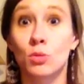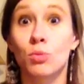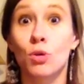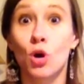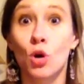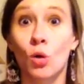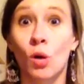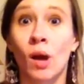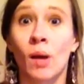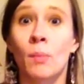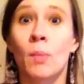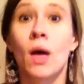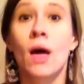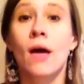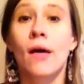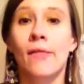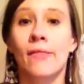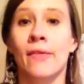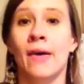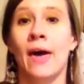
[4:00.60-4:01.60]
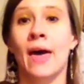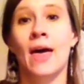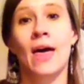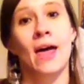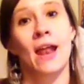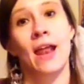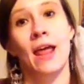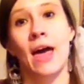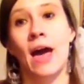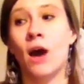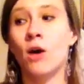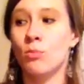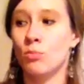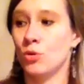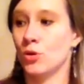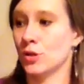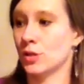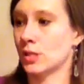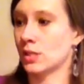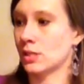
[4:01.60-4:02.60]
program that
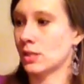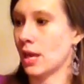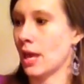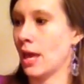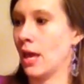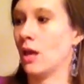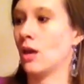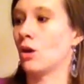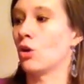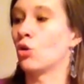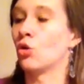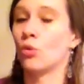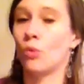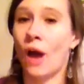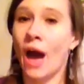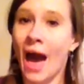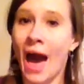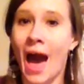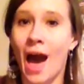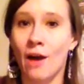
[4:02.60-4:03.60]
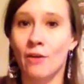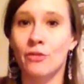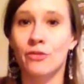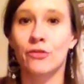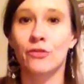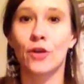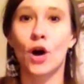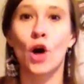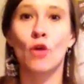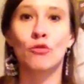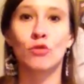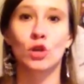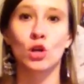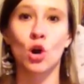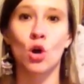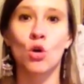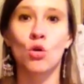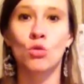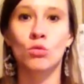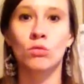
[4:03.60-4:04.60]
outputs a graph of
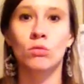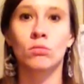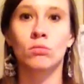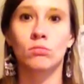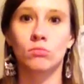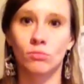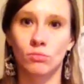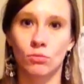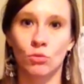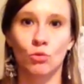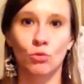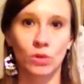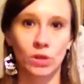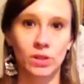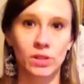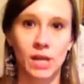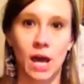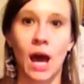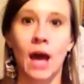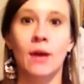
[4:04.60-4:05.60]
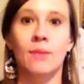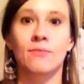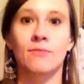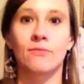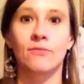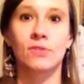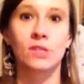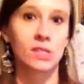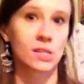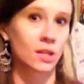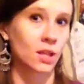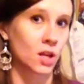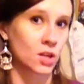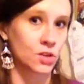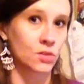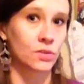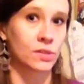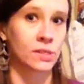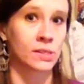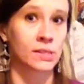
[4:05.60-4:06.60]
your own real-time
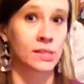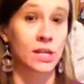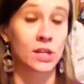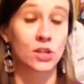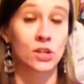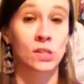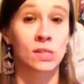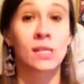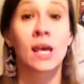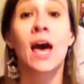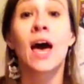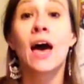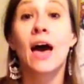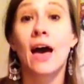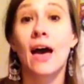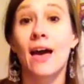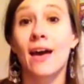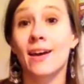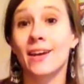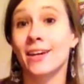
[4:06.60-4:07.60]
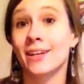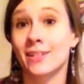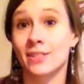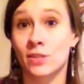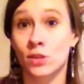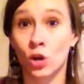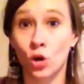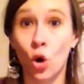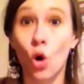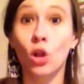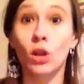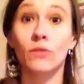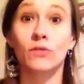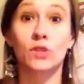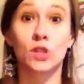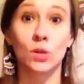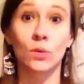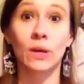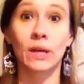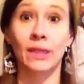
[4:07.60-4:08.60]
physiological sensations. And I guess the goal of
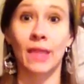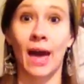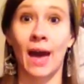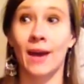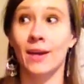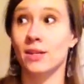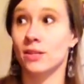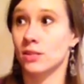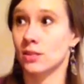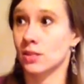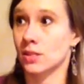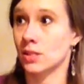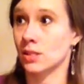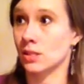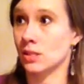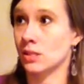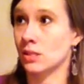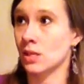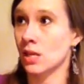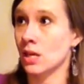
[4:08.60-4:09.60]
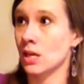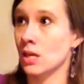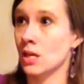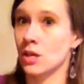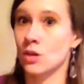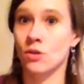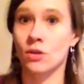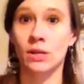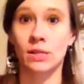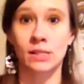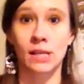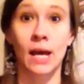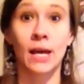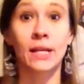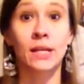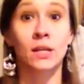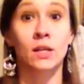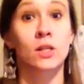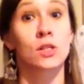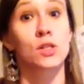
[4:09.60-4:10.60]
doing that is to see your
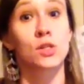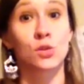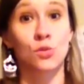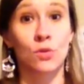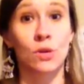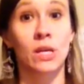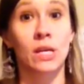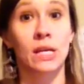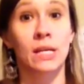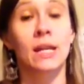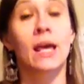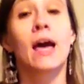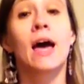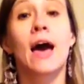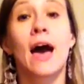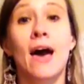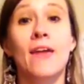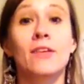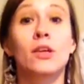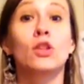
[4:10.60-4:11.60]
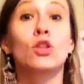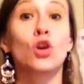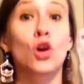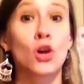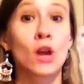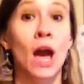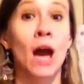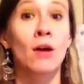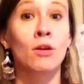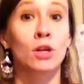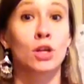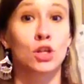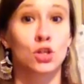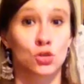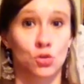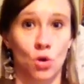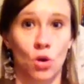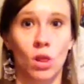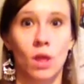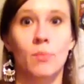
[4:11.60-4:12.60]
anxiety on a screen and then learn how to
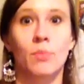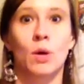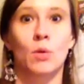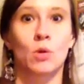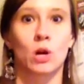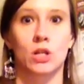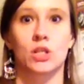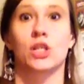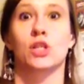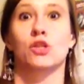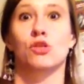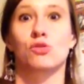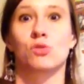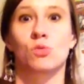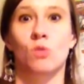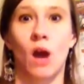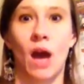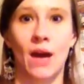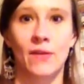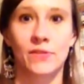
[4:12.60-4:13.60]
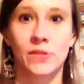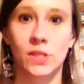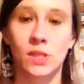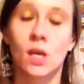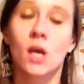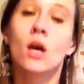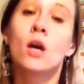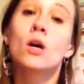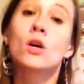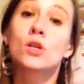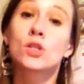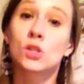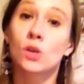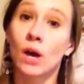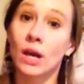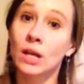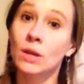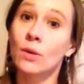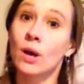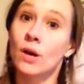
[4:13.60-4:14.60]
control it by watching those graphs. So
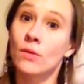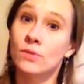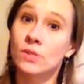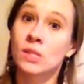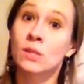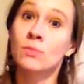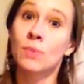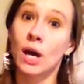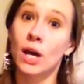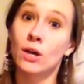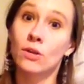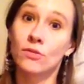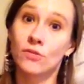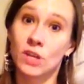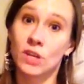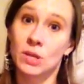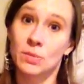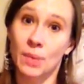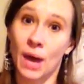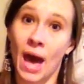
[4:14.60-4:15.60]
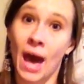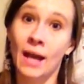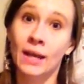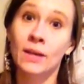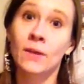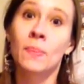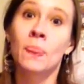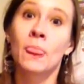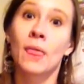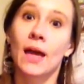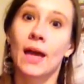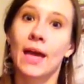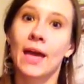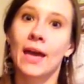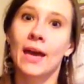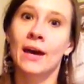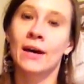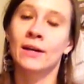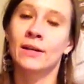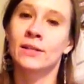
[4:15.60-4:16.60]
anyway, I was in biofeedback,
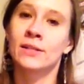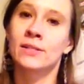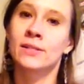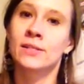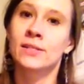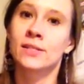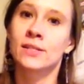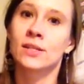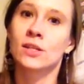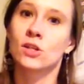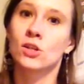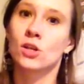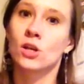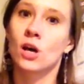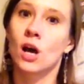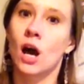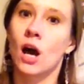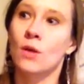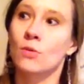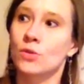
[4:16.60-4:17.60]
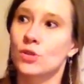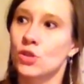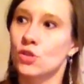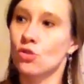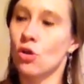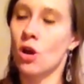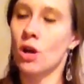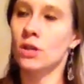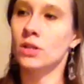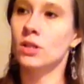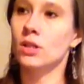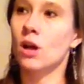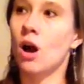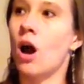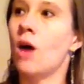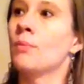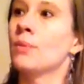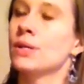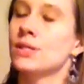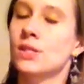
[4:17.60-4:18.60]
and I was trying to
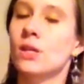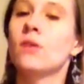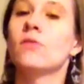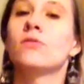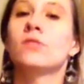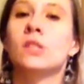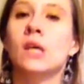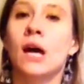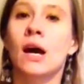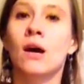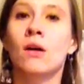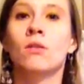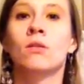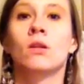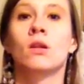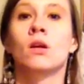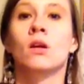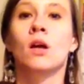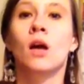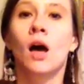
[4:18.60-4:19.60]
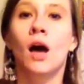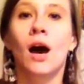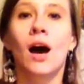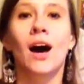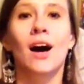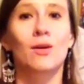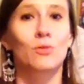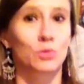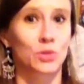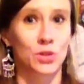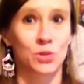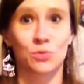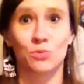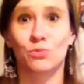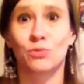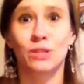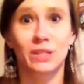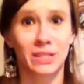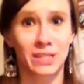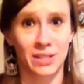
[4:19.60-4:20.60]
calm myself down, which is
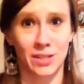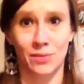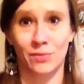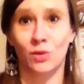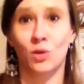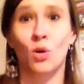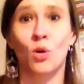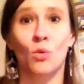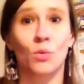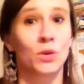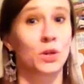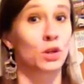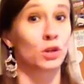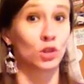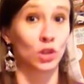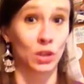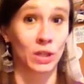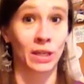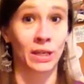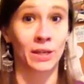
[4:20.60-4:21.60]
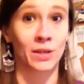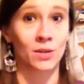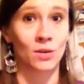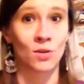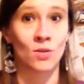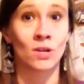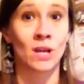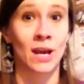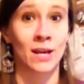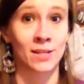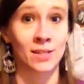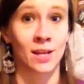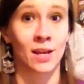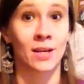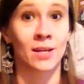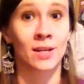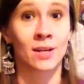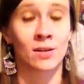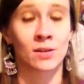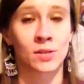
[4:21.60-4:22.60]
really difficult when you're looking at your own
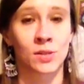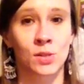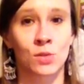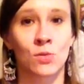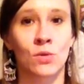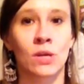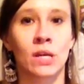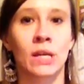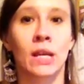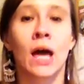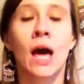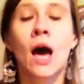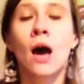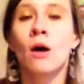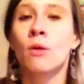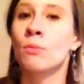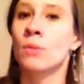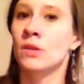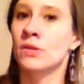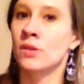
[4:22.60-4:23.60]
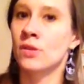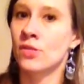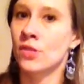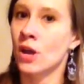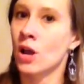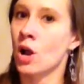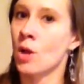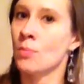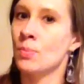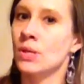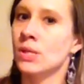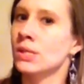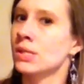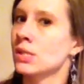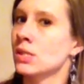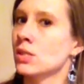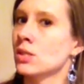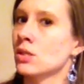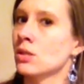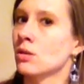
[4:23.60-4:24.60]
anxiety on a screen. But the
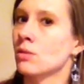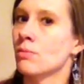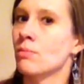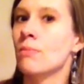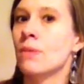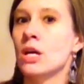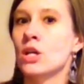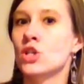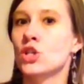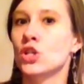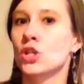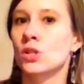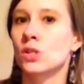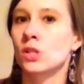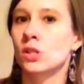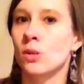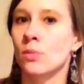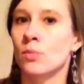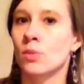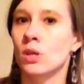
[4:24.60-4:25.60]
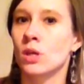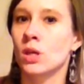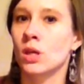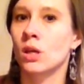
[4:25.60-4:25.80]
therapist mentioned some